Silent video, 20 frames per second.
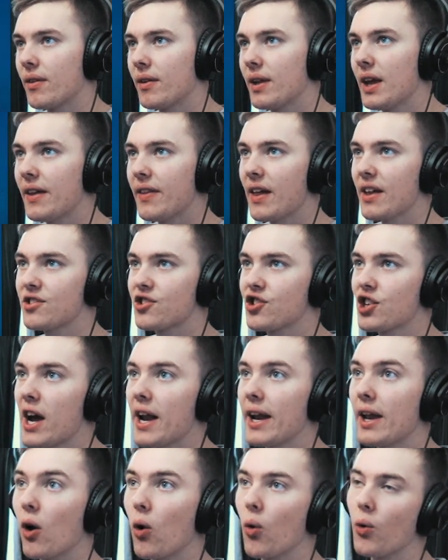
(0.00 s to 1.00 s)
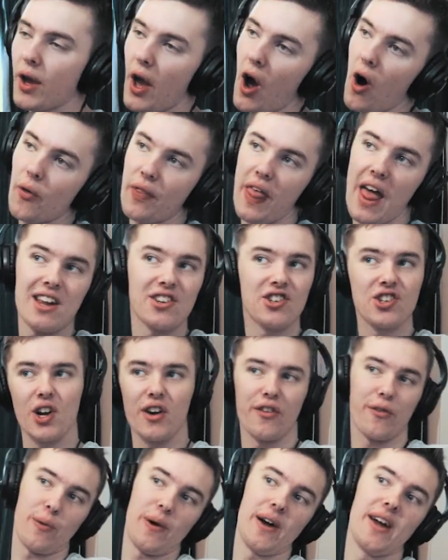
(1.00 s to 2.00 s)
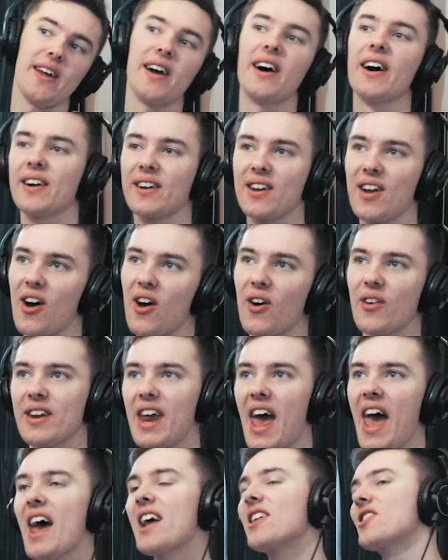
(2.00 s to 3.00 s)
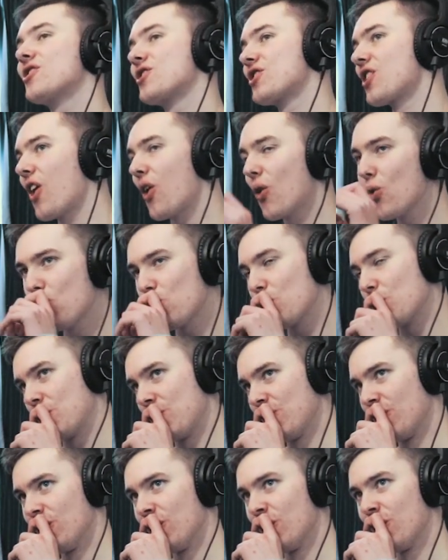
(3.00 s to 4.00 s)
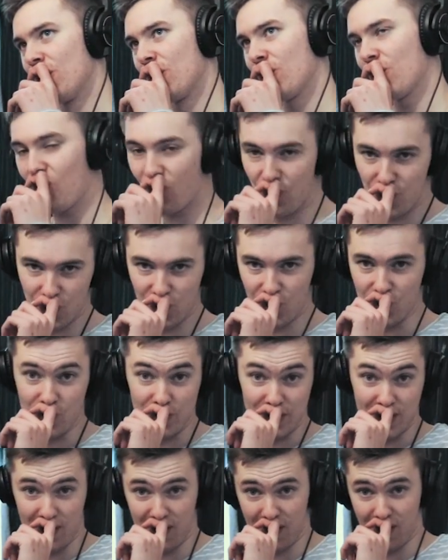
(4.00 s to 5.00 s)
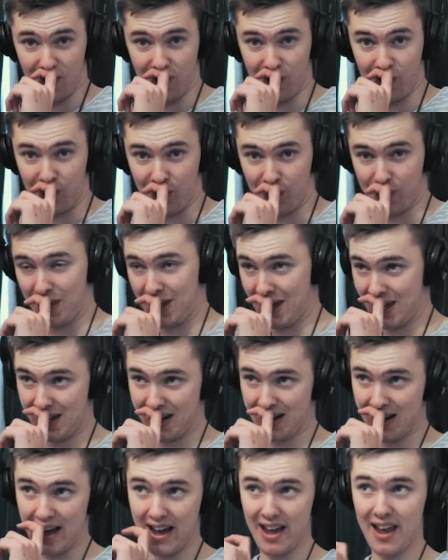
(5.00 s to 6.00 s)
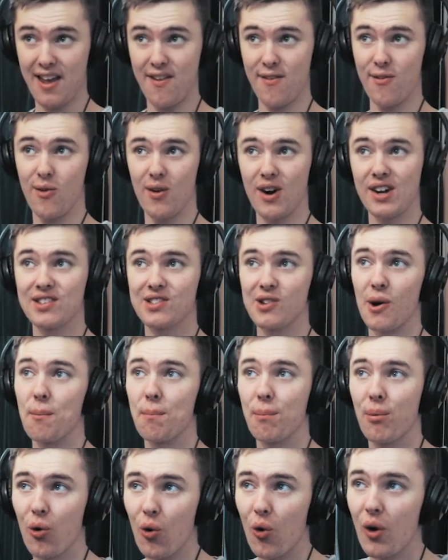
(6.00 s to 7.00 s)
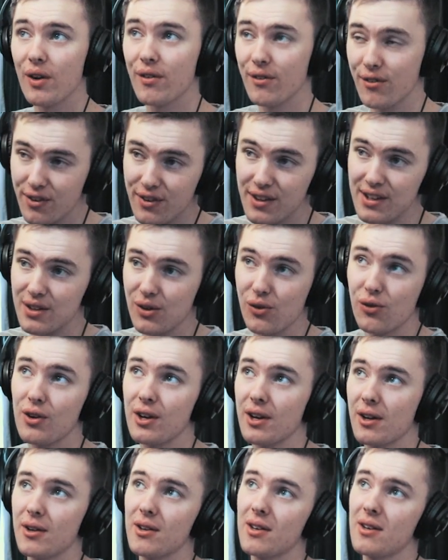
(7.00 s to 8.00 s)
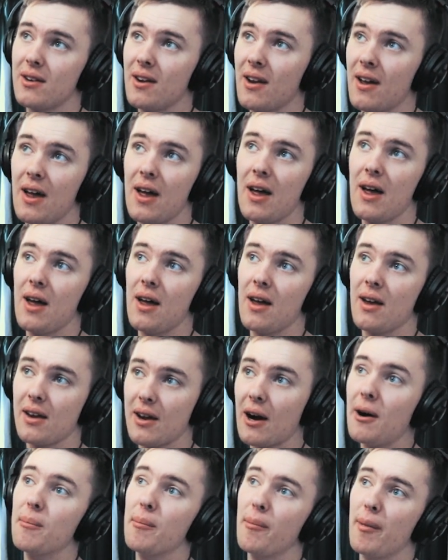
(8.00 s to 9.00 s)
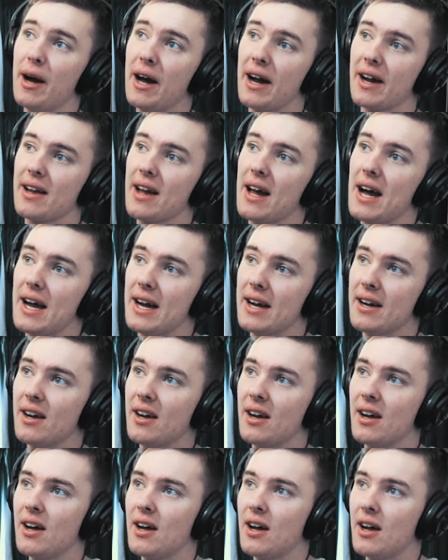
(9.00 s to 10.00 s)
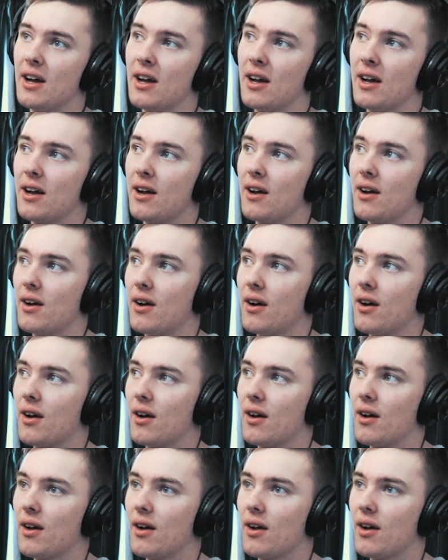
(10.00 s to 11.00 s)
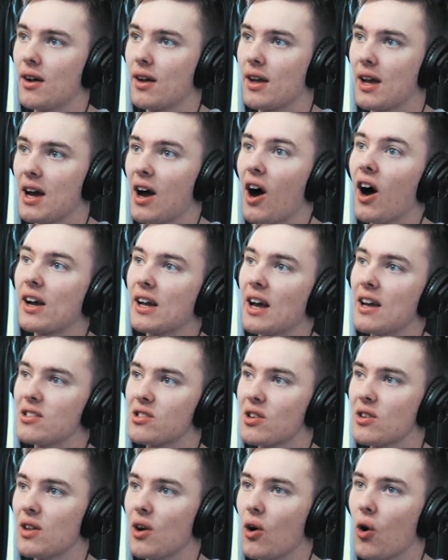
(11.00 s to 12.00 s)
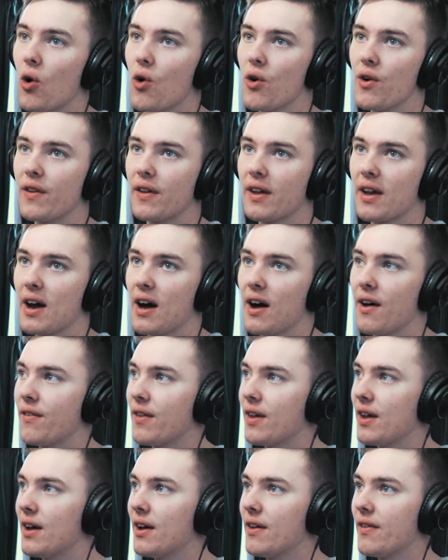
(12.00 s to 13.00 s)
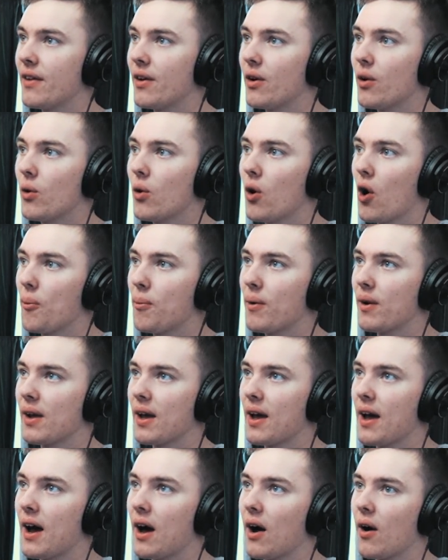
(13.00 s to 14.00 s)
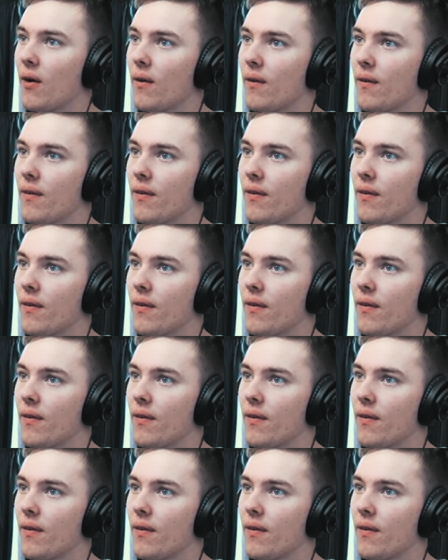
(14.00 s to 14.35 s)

Yeah, that's Chenny. Oh, yo, that shot of Wei Young, though. That shot, oh, yo, man. Everyone's on point for this freaking comeback, eh? Okay, so they're all in the car there. They're all hopping out.